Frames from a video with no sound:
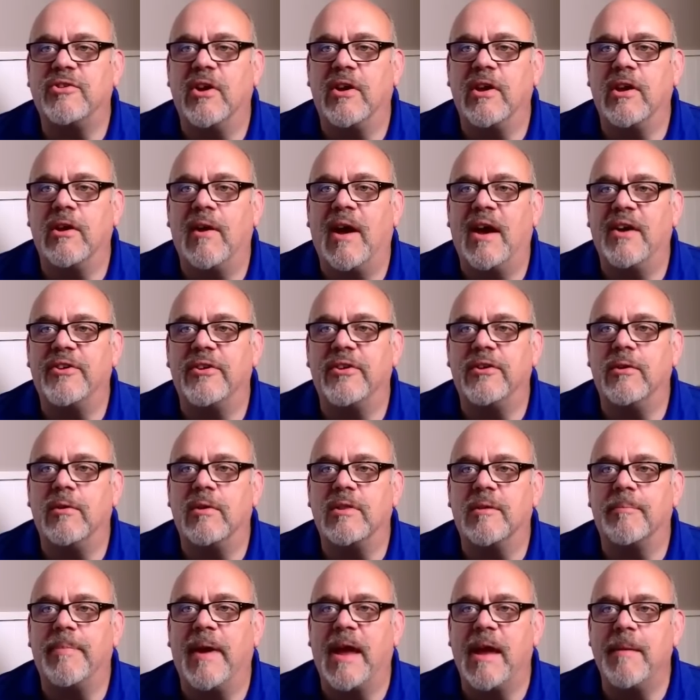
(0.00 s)
show you has to do with
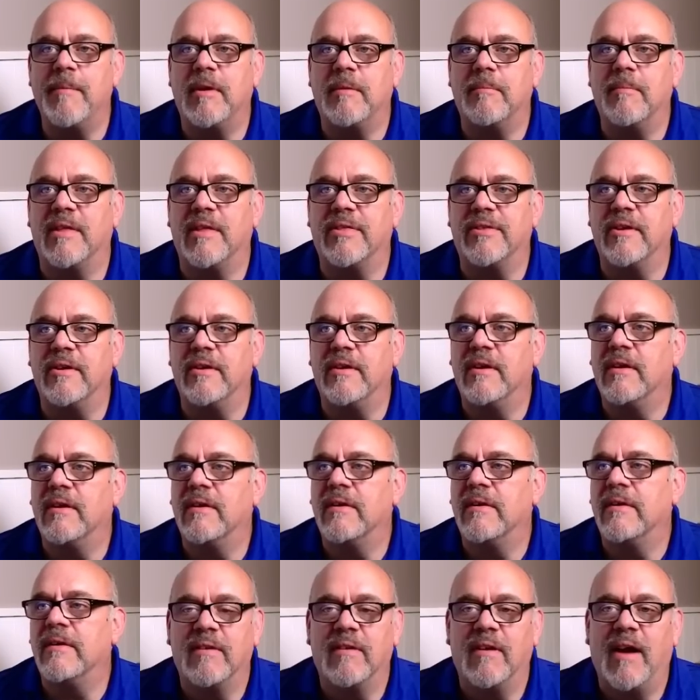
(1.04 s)
the payment method.
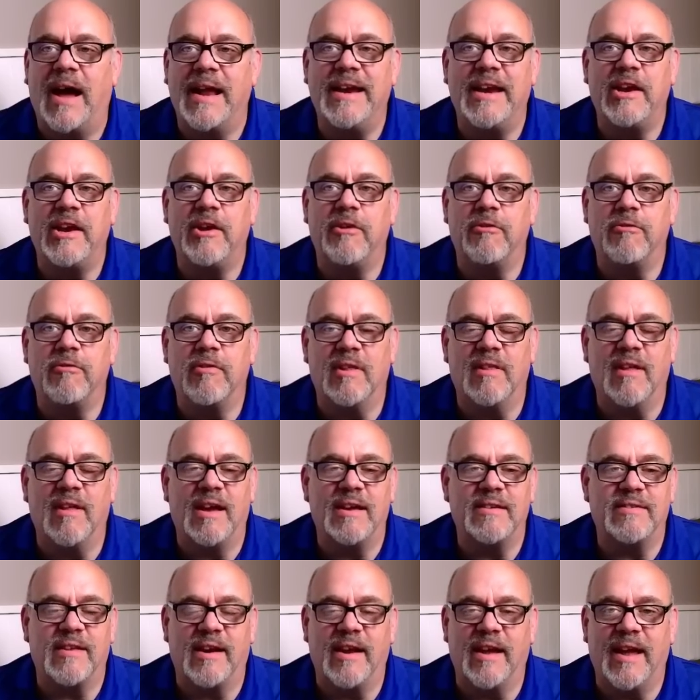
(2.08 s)
I didn't even
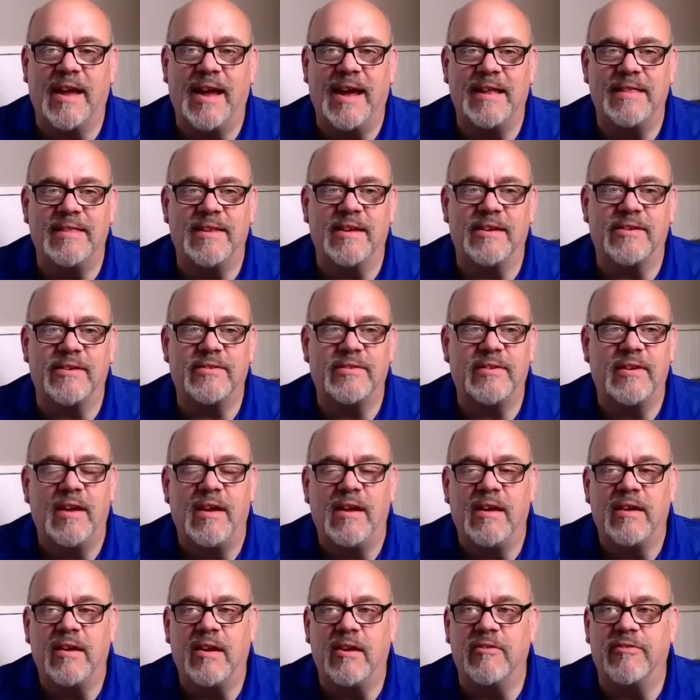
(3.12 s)
realize that I had this
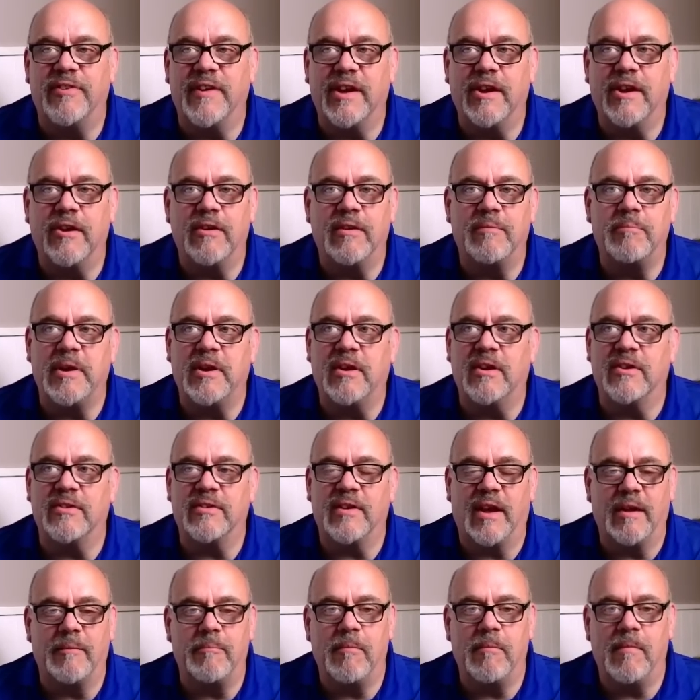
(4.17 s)
configured because
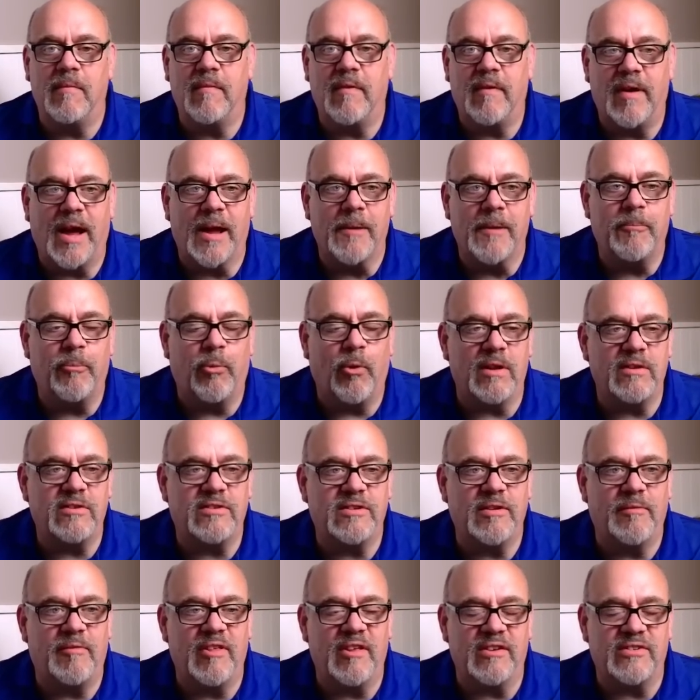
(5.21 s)
I, I bought
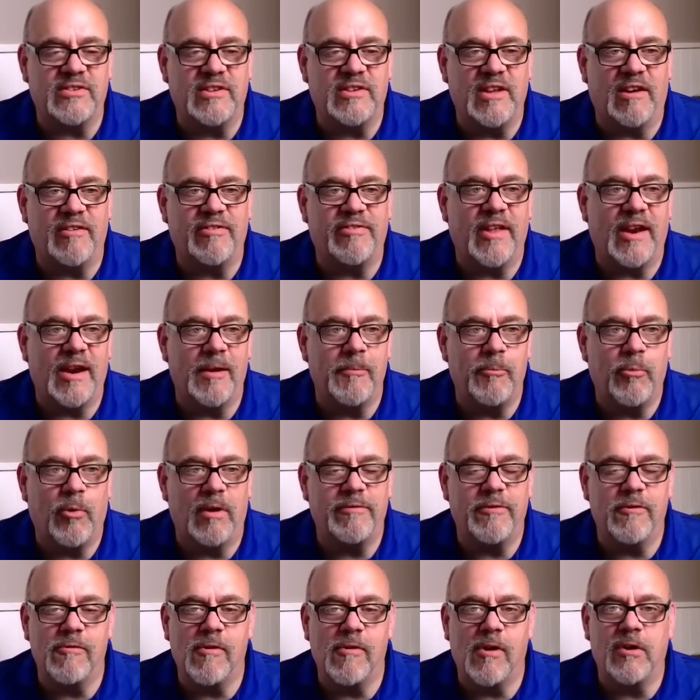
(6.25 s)
some of the stuff that I bought
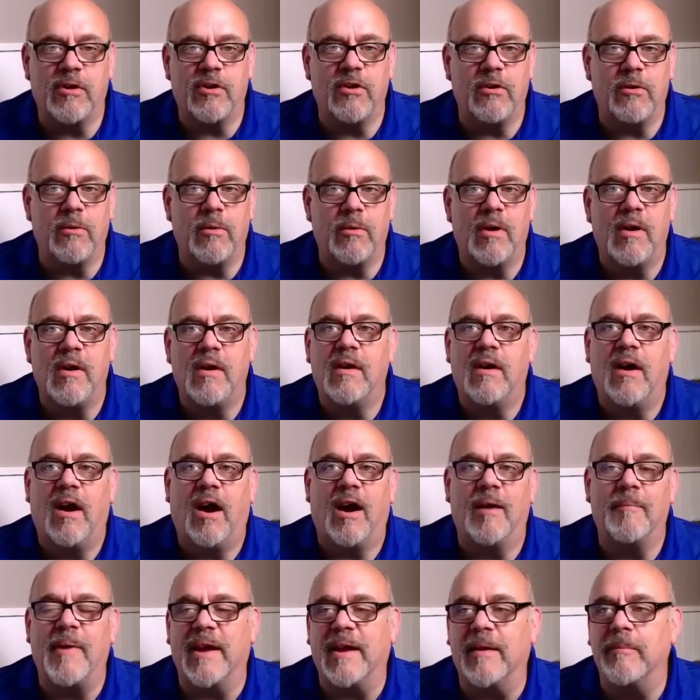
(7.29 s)
for Roku
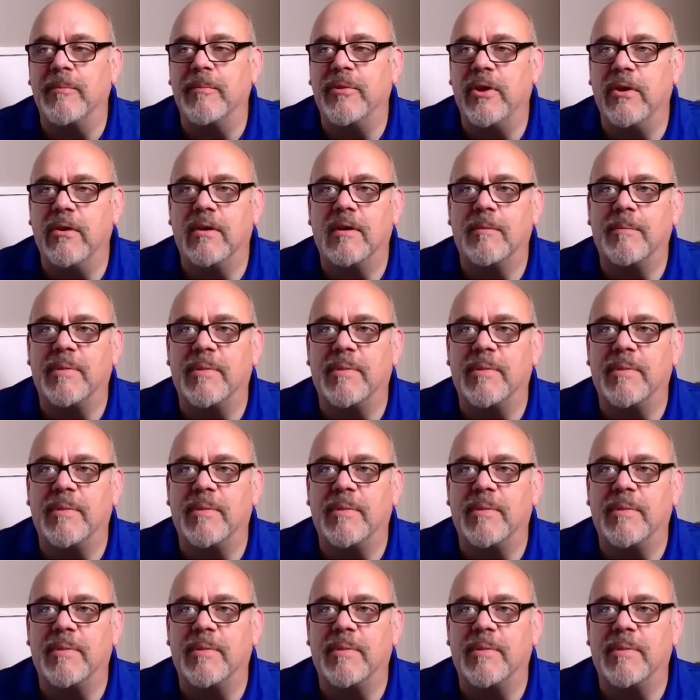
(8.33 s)
on my computer,